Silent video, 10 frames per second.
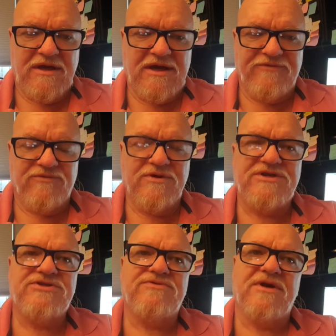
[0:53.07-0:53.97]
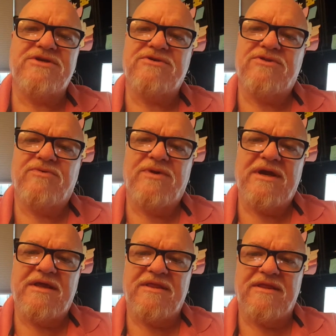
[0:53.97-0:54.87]
I've restructured the
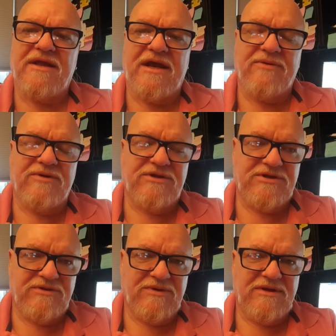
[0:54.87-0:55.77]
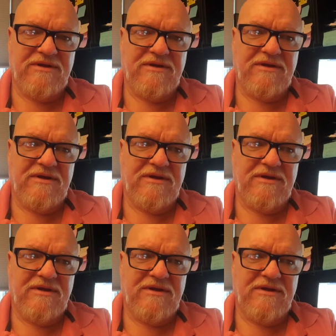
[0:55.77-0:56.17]
way that I would do it.